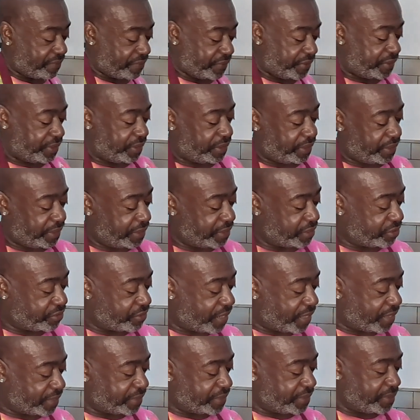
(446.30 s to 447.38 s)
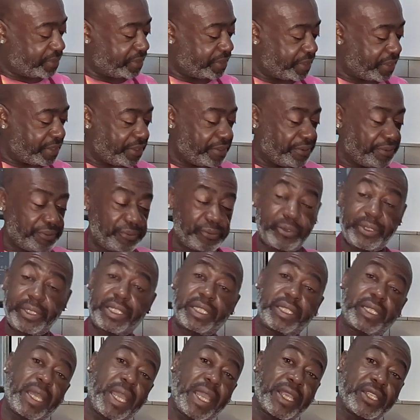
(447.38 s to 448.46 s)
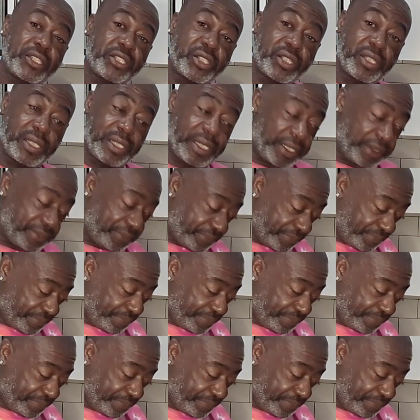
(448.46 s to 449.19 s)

vanilla extract in there. We can actually